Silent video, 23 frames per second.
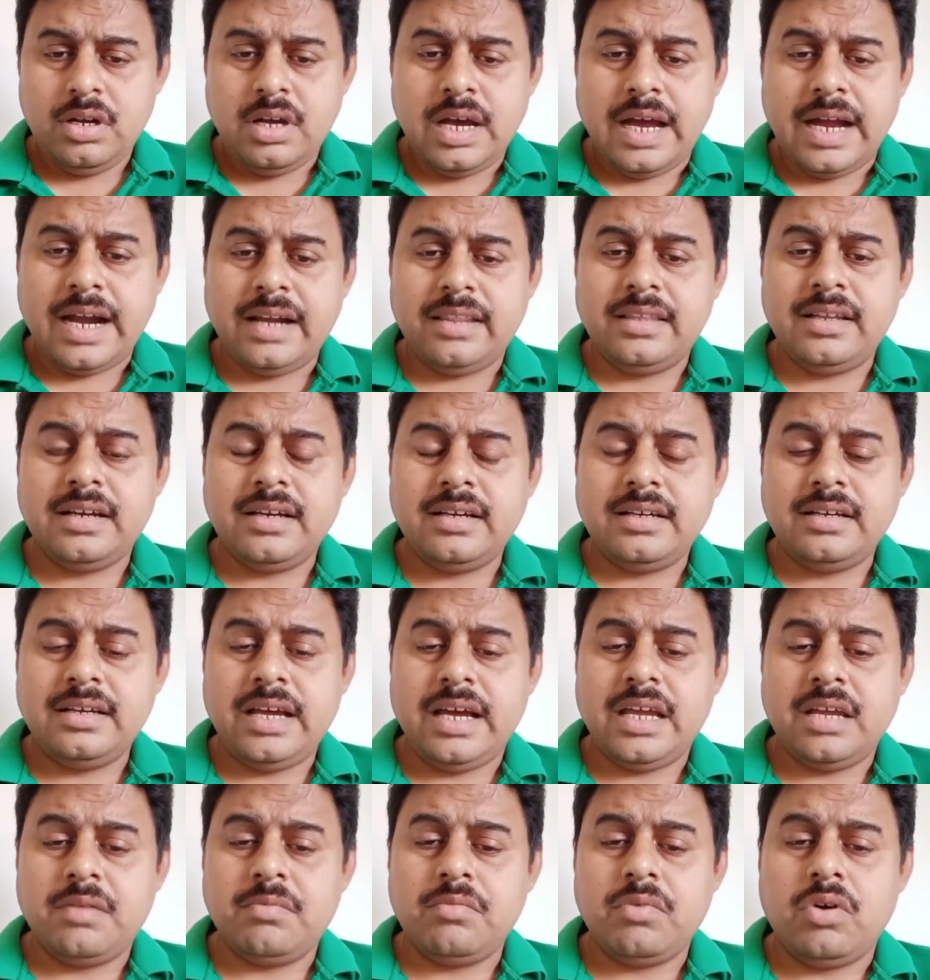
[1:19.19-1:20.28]
at that
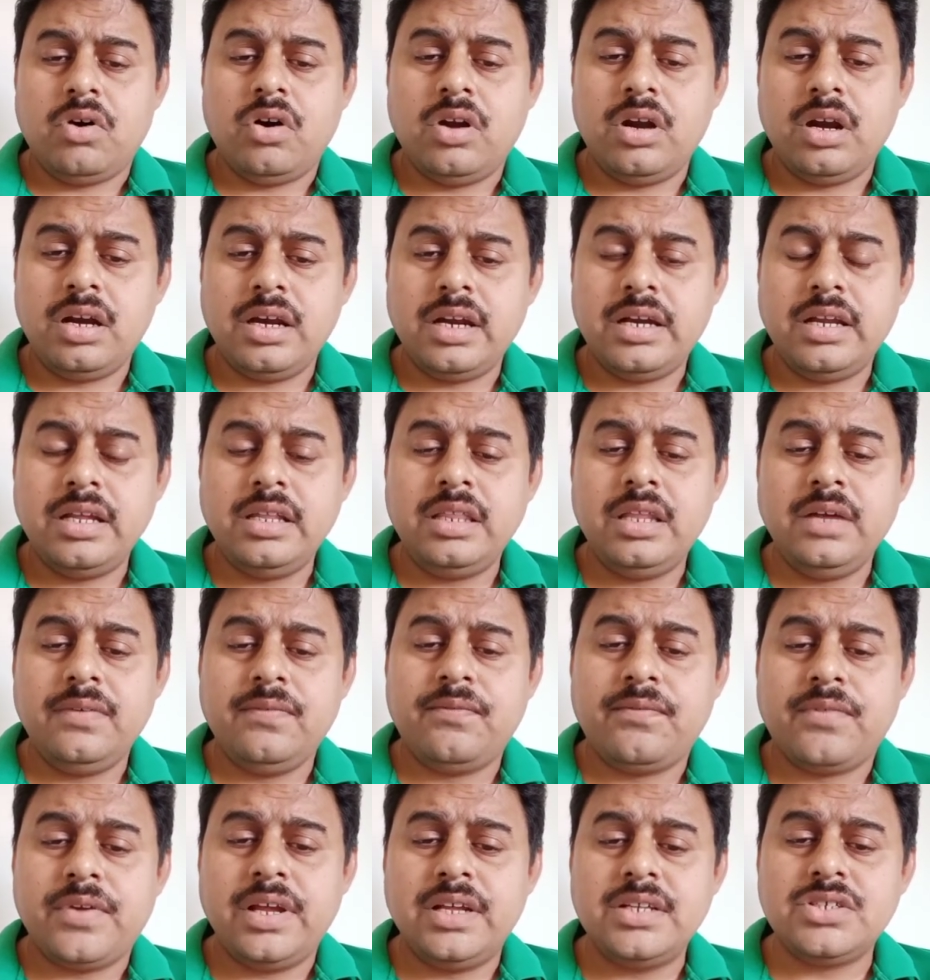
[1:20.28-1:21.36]
time already the
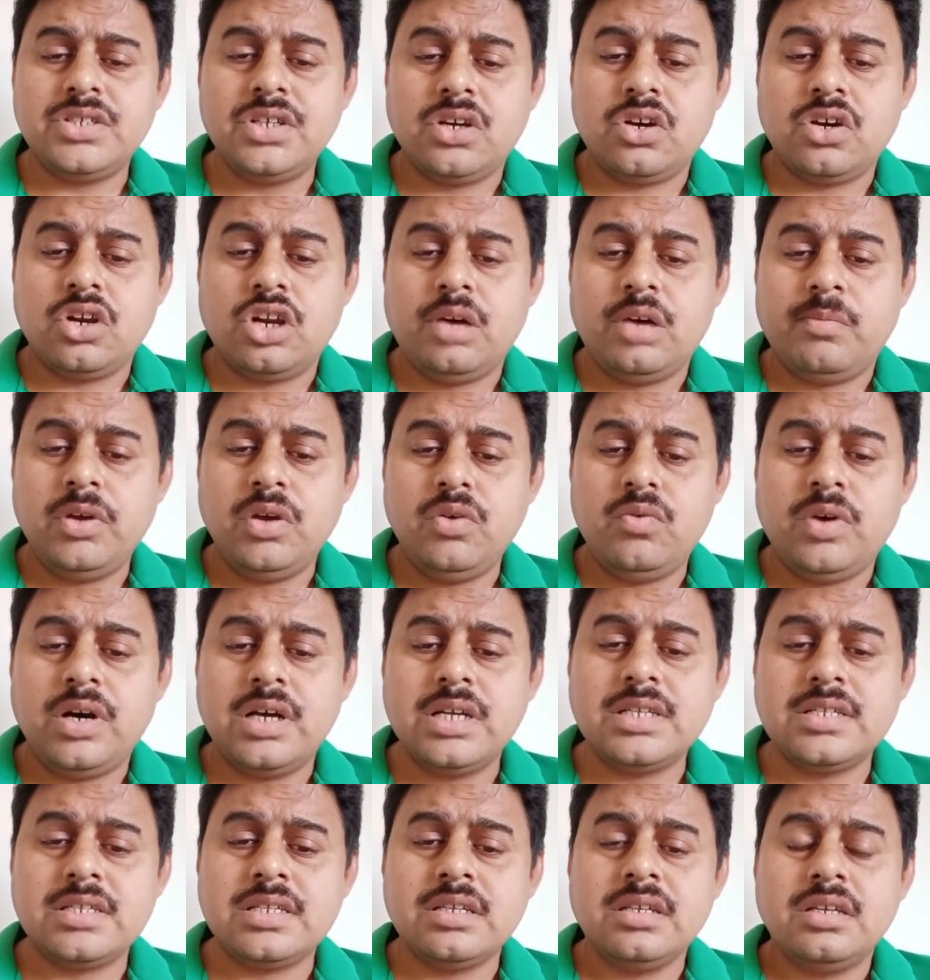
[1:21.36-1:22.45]
French economy
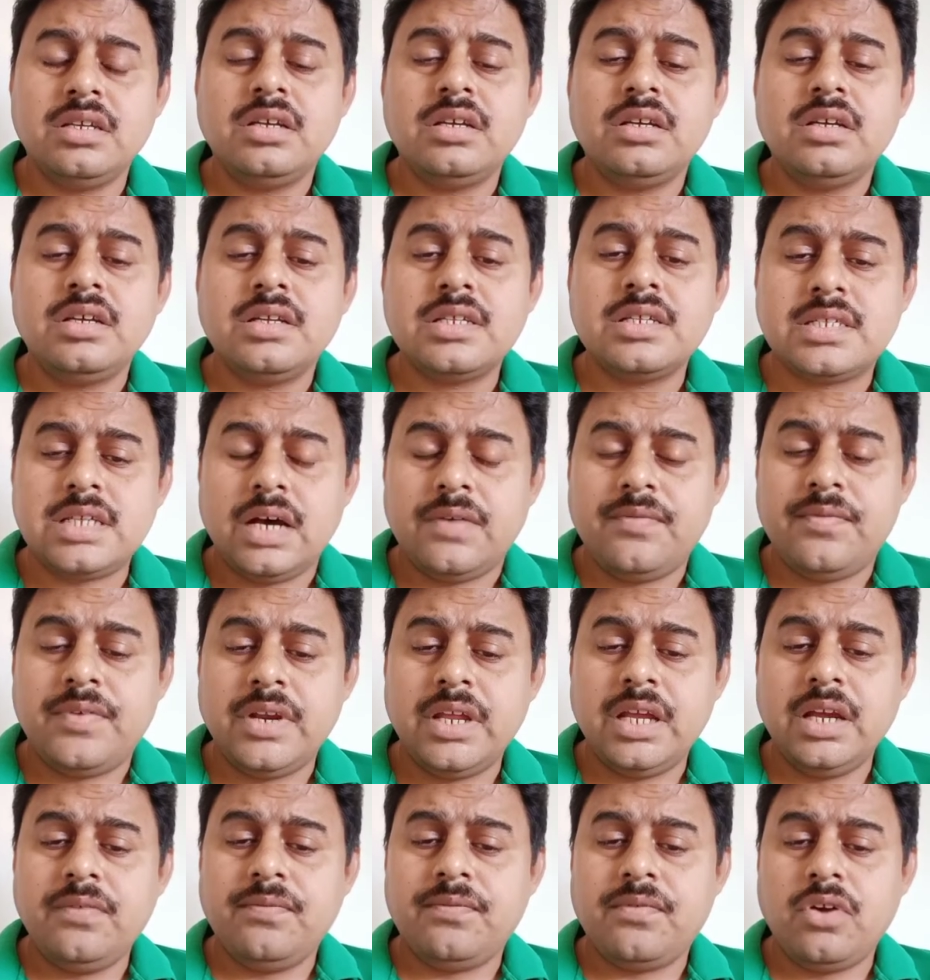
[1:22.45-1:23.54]
was
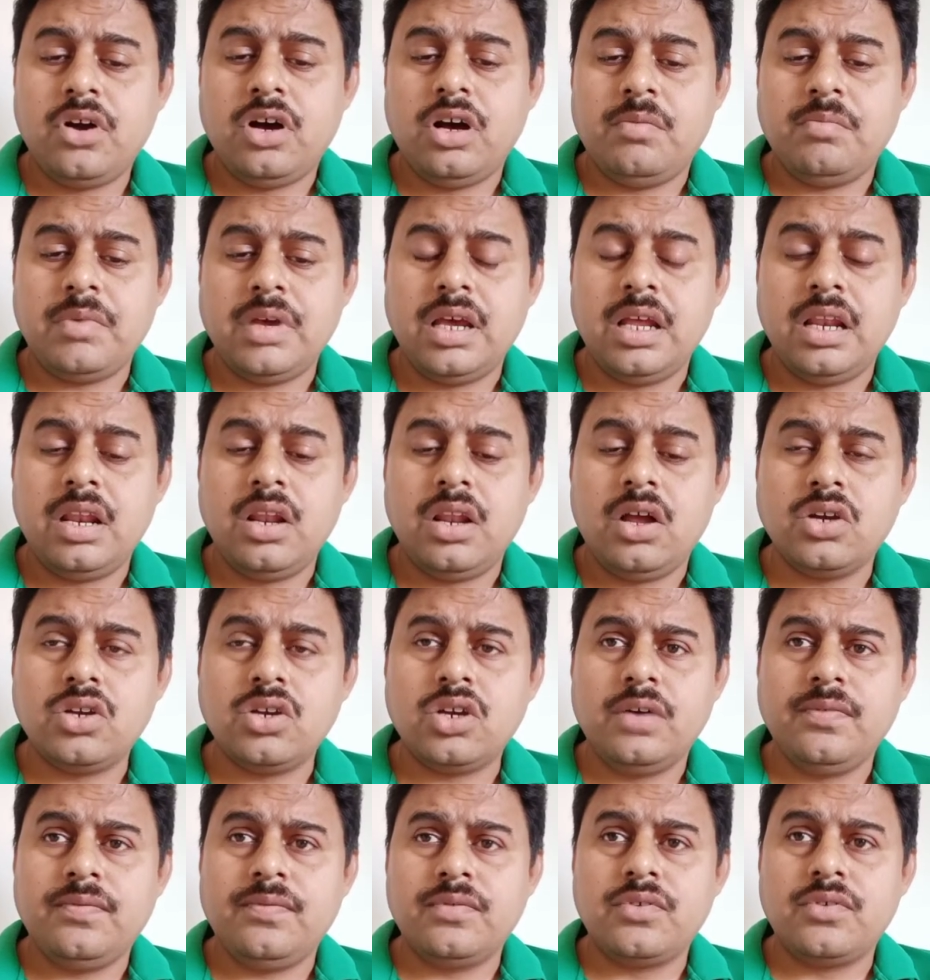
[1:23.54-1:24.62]
suffering from a lot
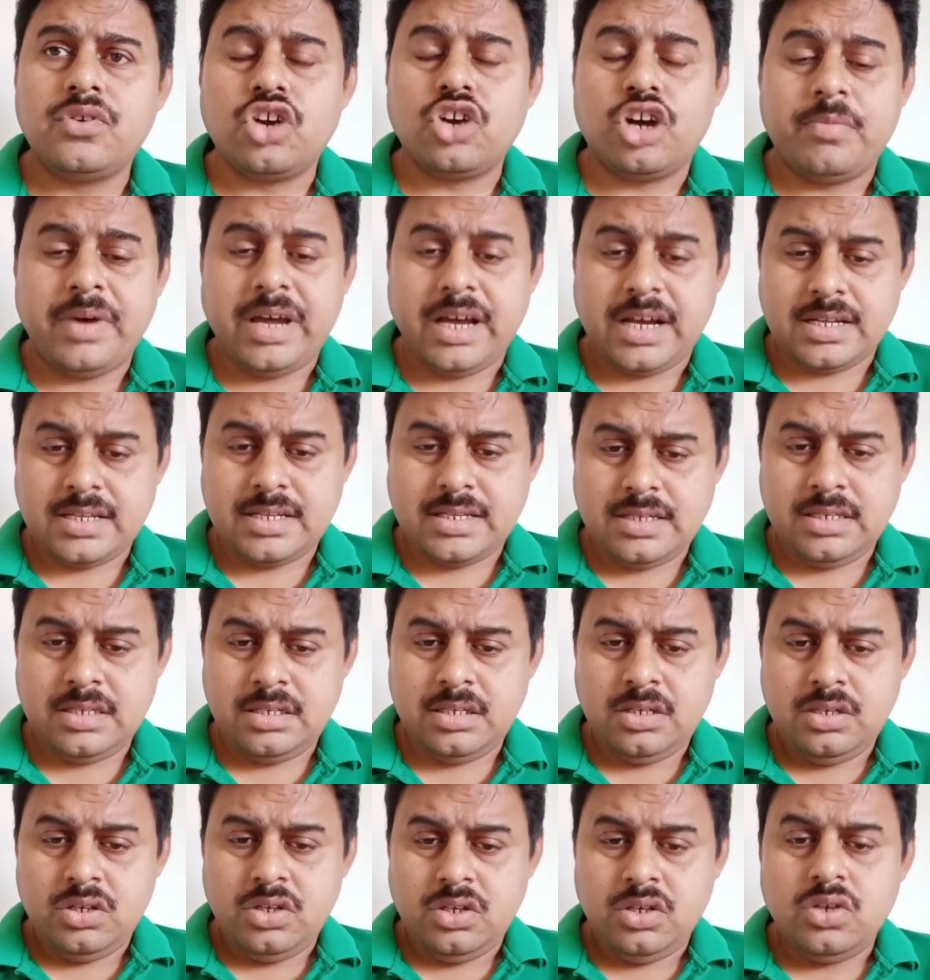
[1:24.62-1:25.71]
of drawbacks.
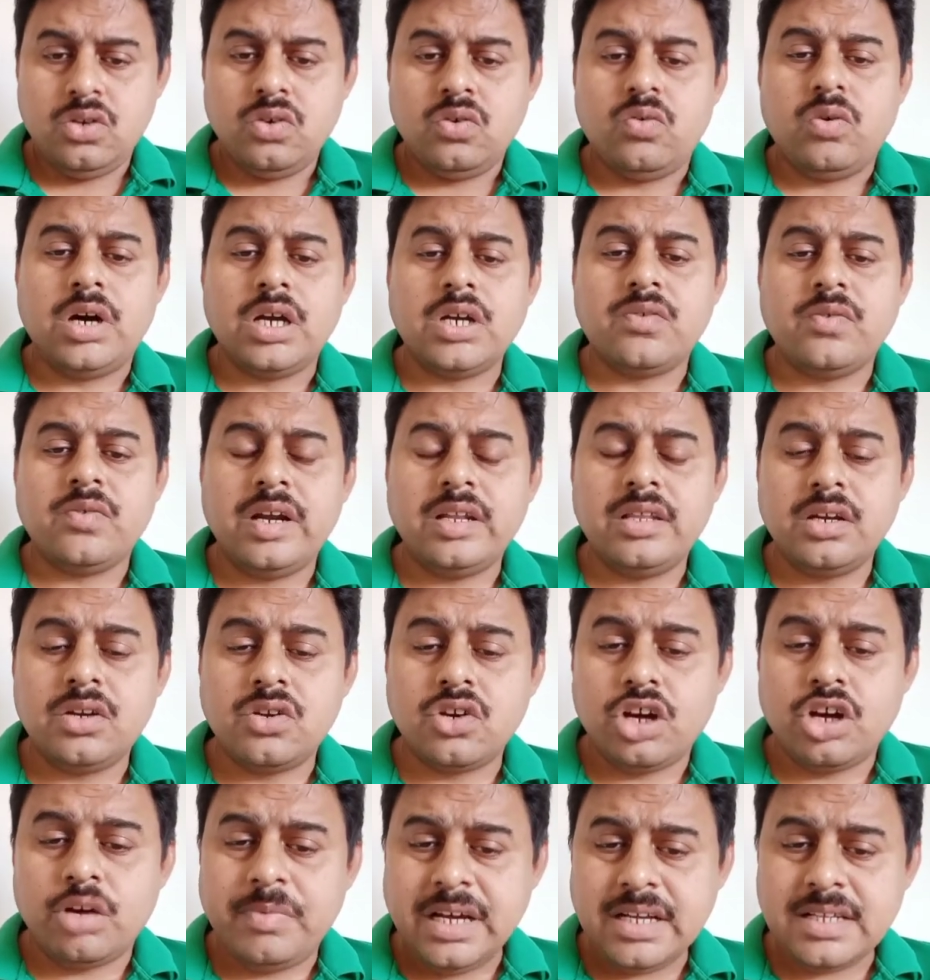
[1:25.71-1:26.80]
What were the
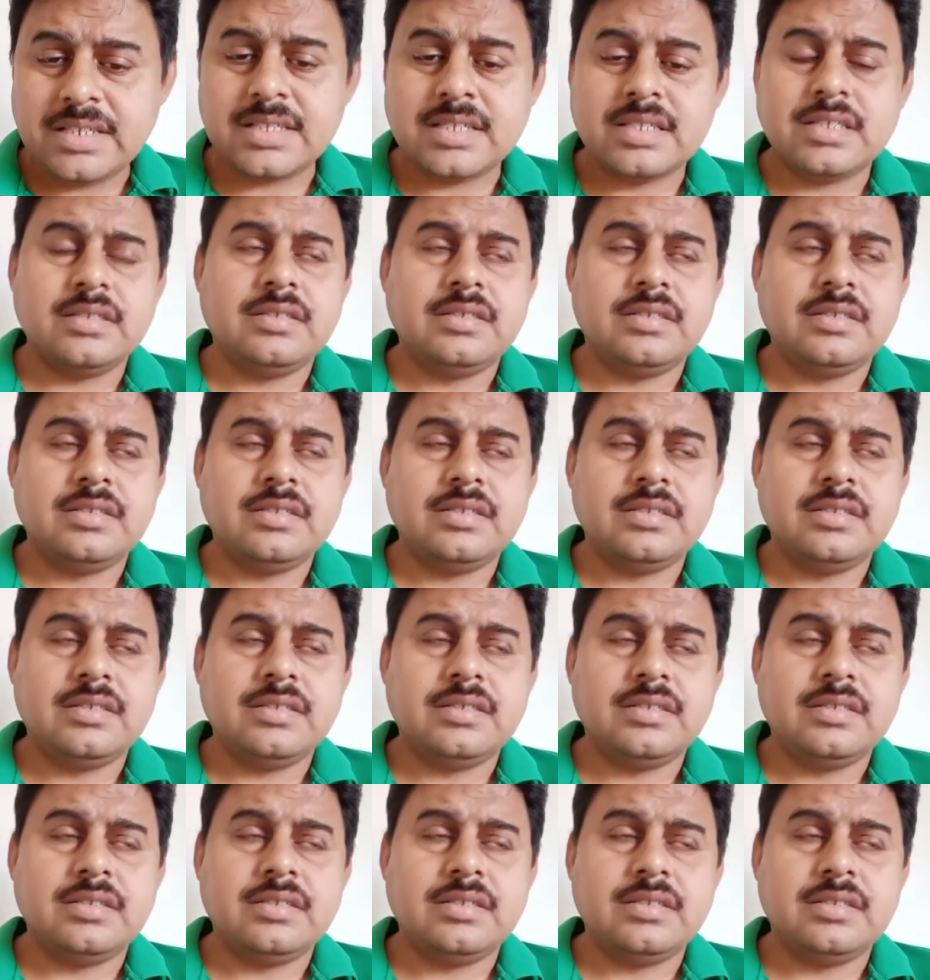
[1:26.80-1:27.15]
drawbacks?